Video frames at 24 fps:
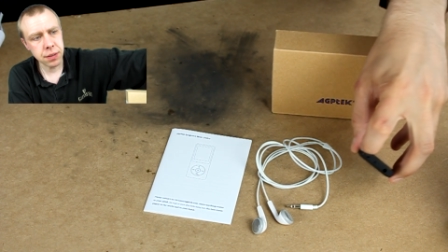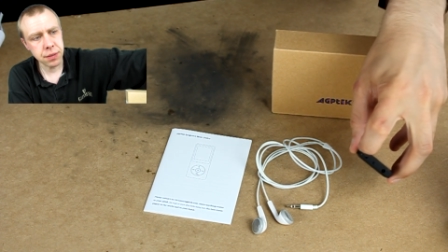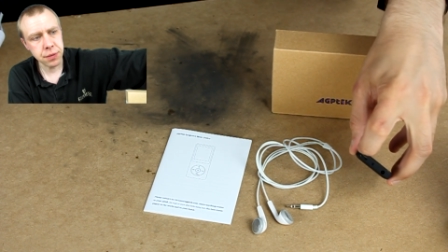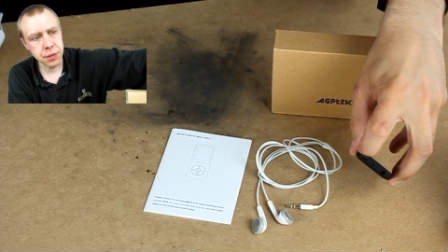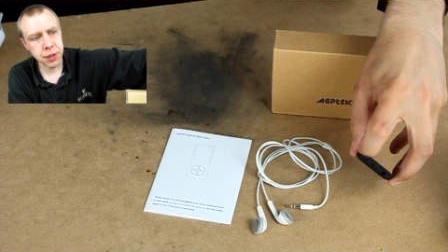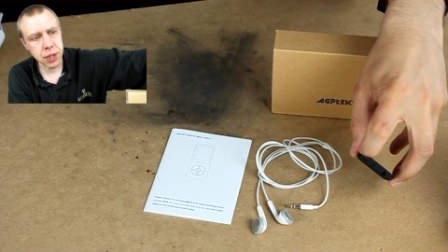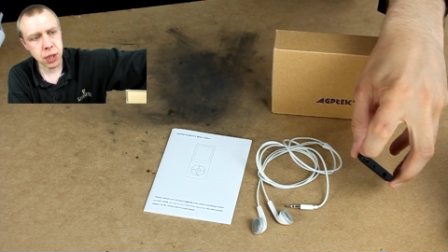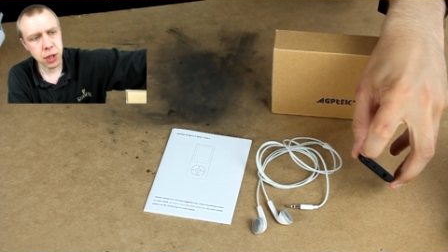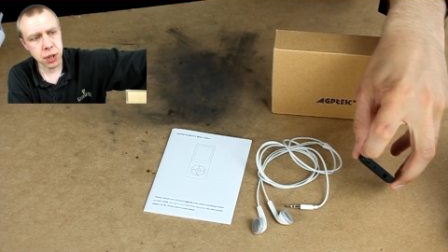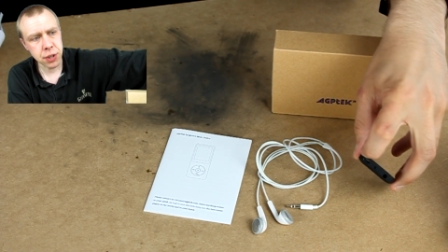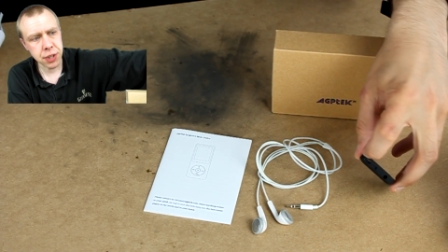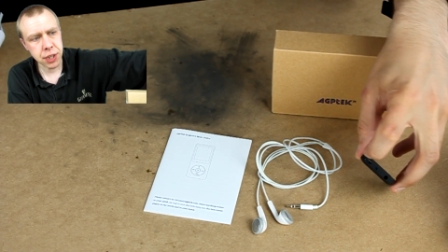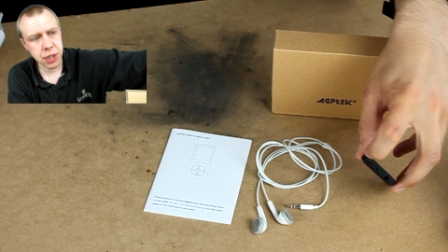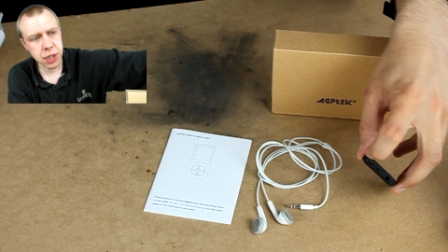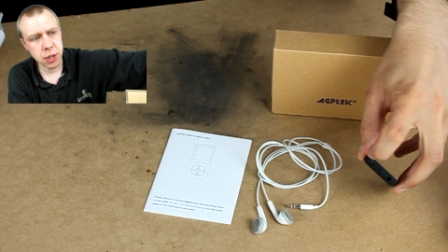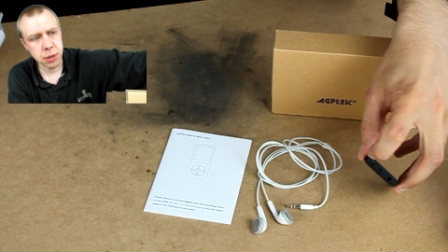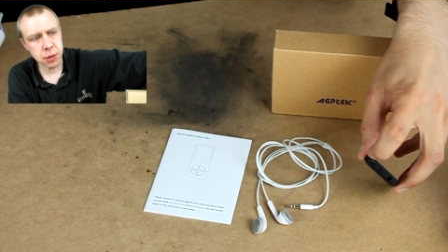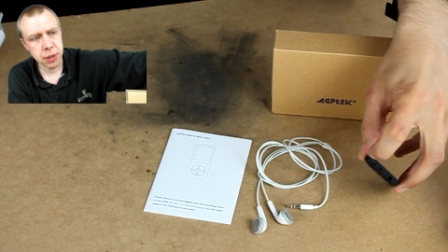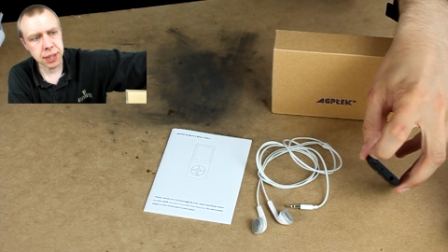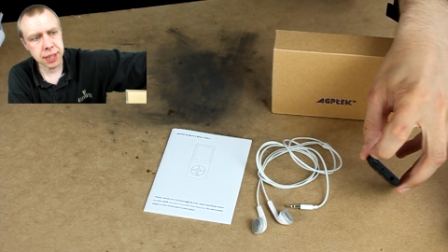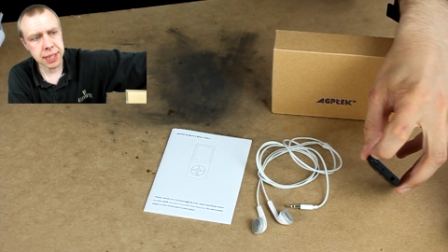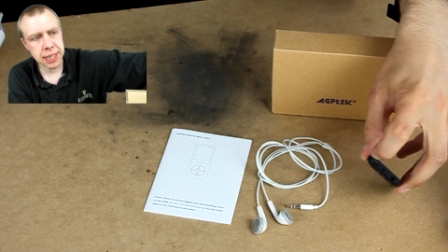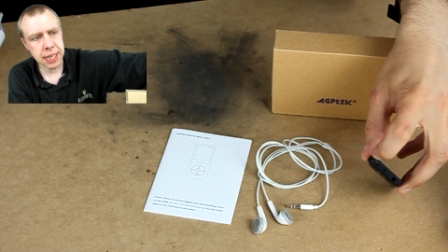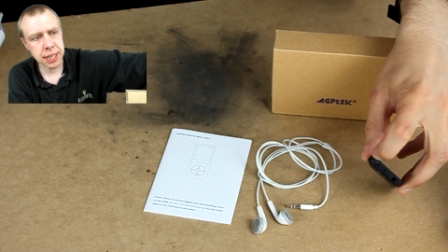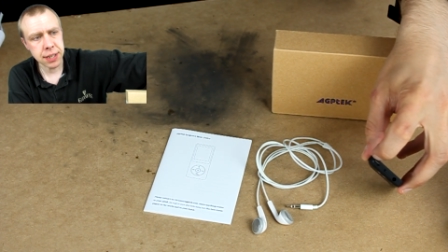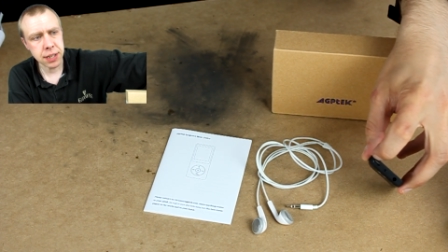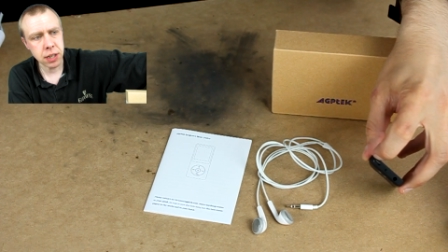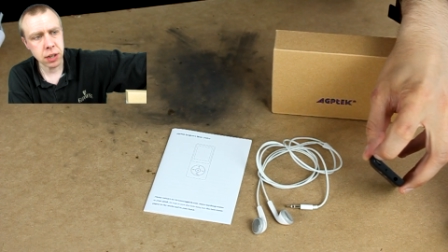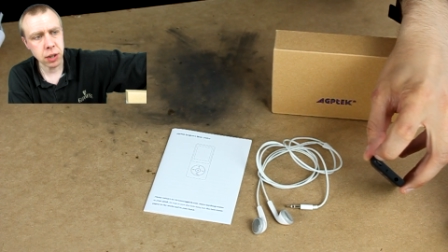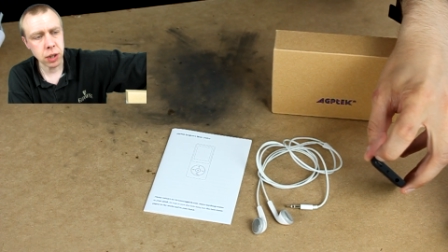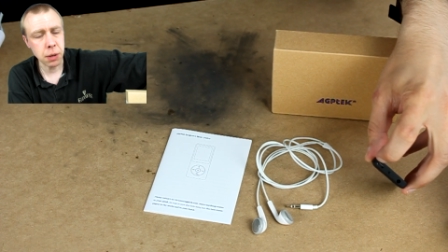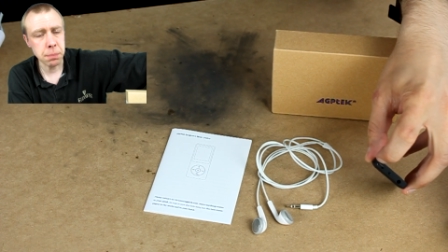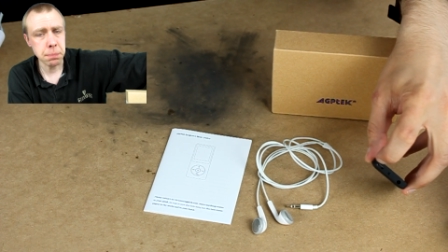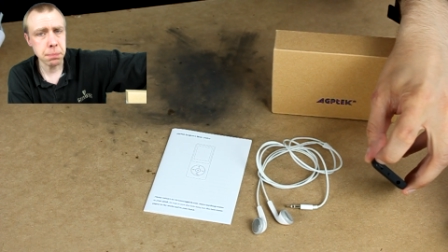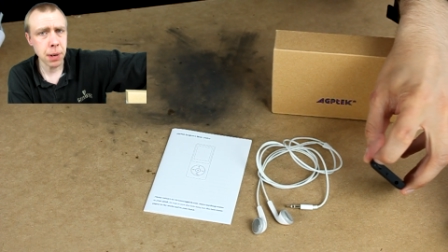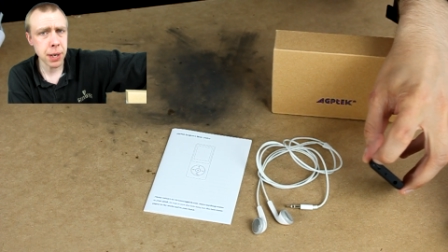the other unit there, you've
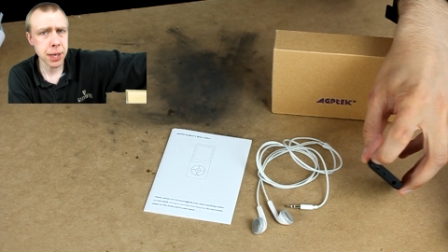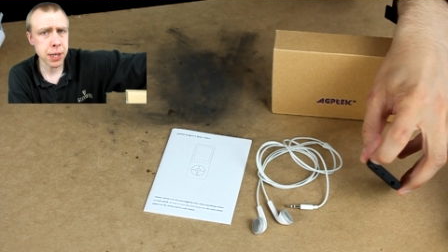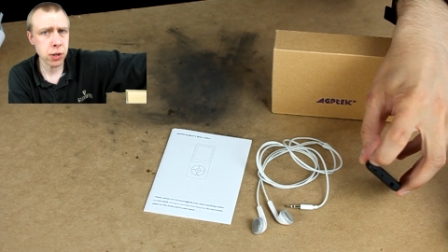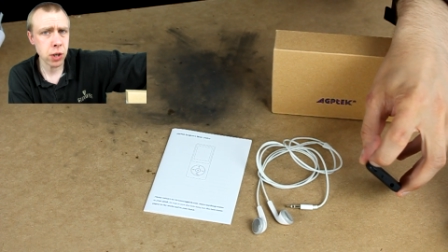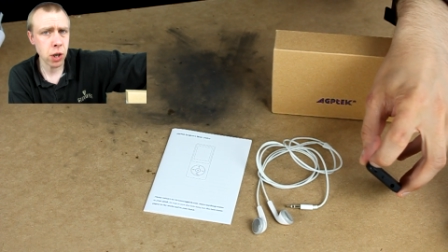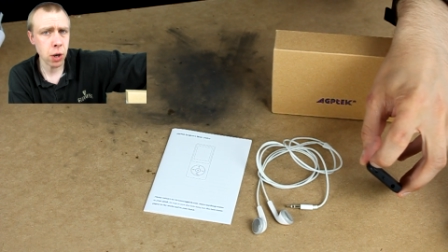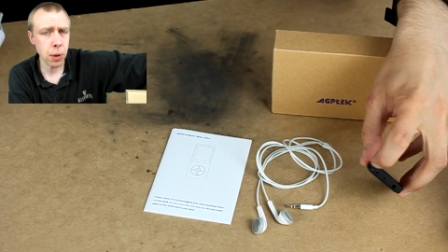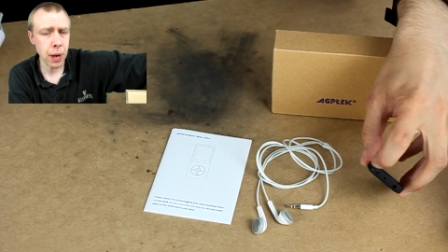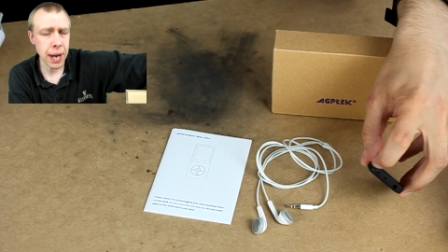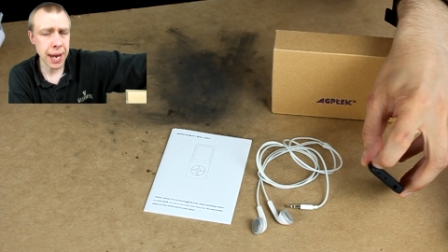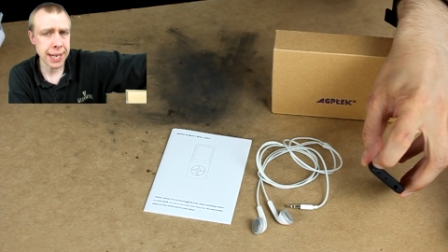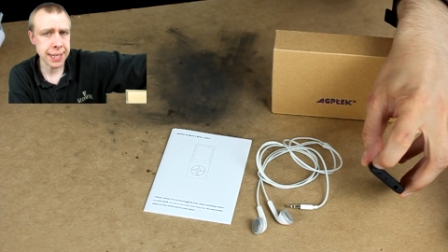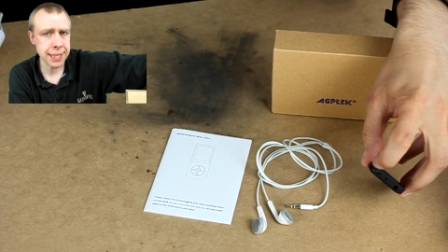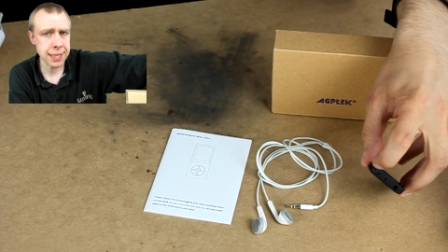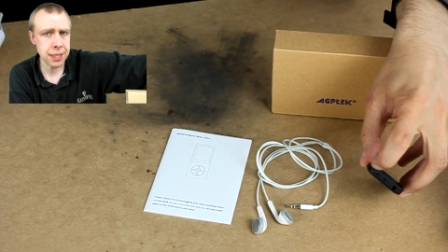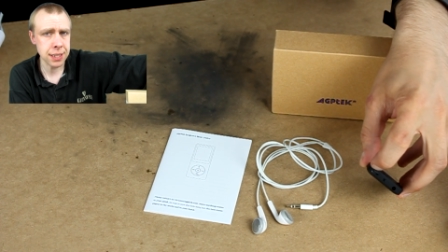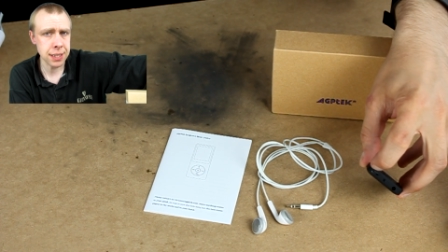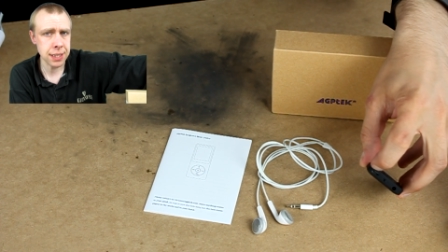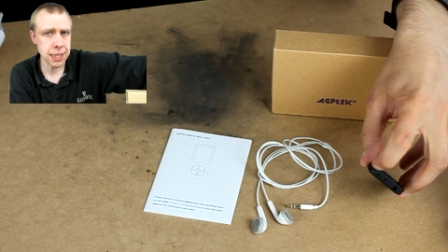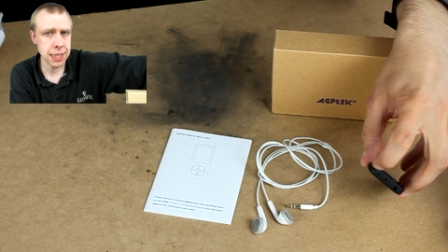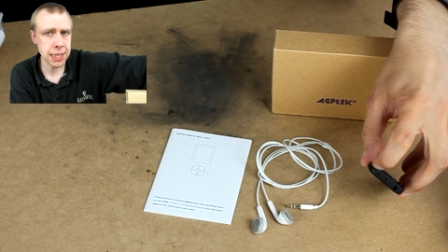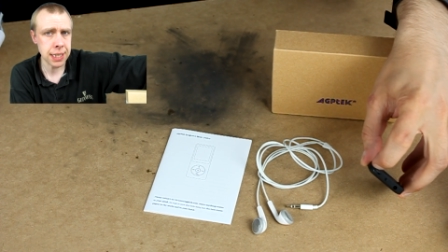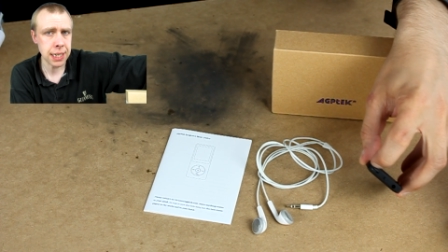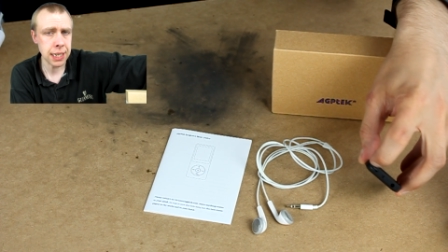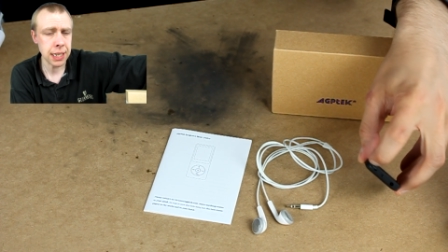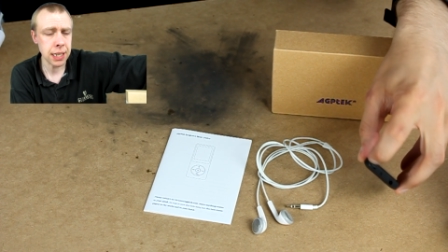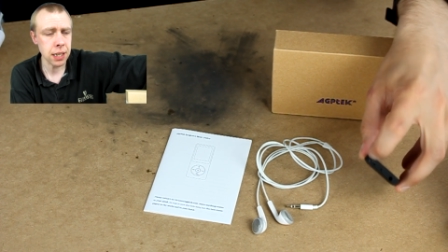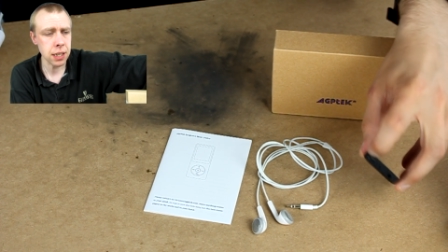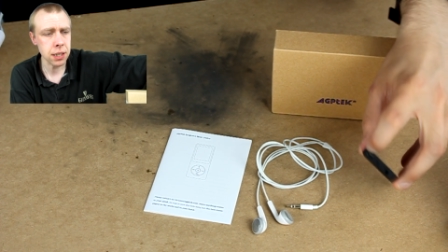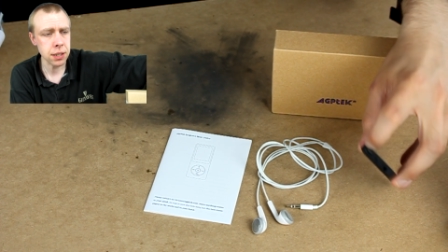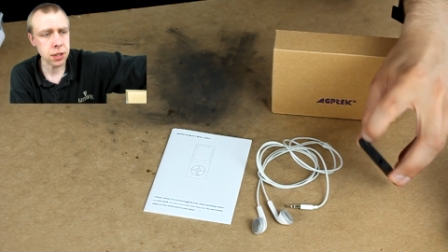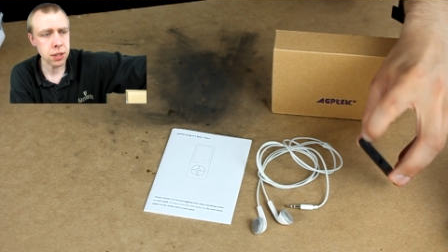got a micro USB,